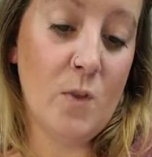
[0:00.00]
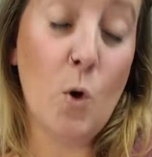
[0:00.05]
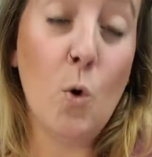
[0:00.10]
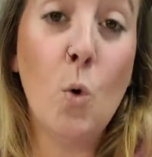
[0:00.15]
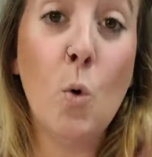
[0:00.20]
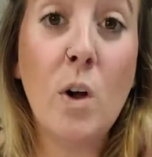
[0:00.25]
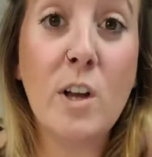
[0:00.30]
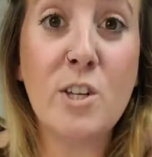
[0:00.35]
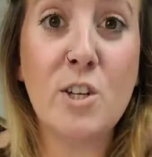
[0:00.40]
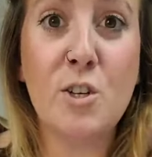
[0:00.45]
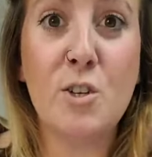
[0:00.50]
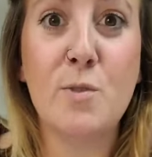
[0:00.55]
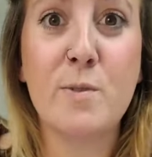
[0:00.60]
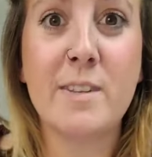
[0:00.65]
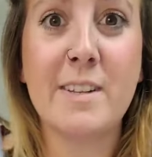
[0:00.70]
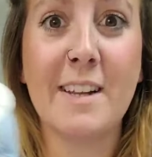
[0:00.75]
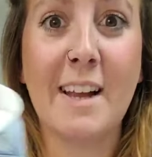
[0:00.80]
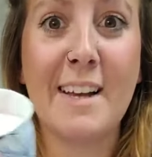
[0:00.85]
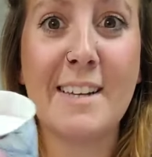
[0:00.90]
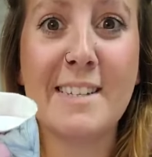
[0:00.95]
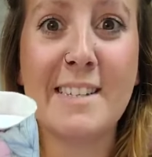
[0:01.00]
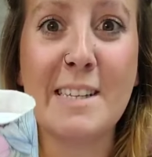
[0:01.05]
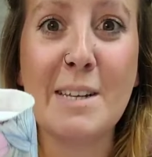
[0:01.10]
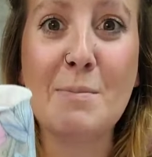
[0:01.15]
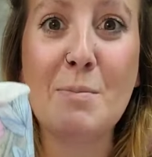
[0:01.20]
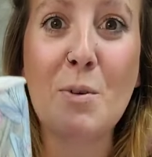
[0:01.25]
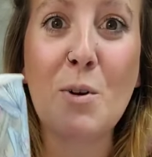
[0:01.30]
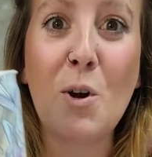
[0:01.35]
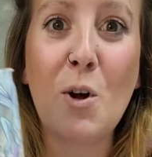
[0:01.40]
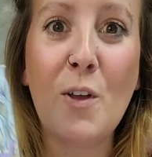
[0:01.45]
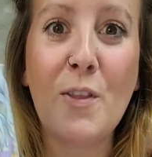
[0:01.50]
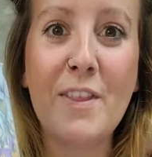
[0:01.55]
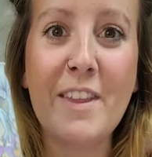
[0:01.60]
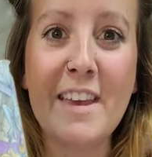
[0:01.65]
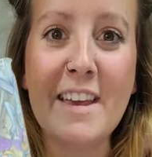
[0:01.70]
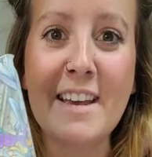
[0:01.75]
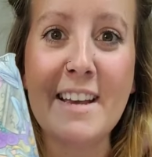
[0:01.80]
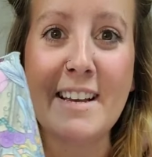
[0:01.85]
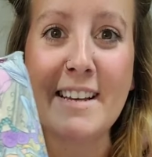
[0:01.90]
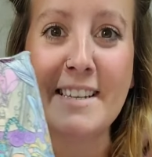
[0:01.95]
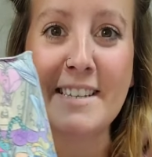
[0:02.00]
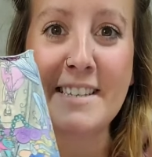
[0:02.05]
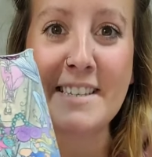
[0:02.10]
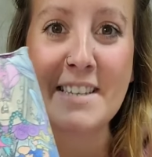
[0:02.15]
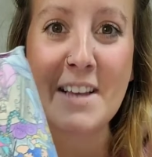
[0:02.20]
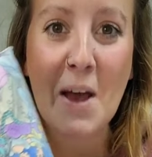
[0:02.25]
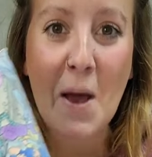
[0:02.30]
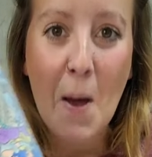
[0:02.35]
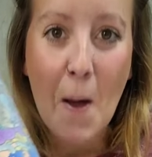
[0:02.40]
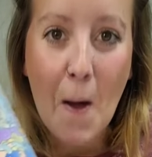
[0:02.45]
Oh, I should use glass slipper on this.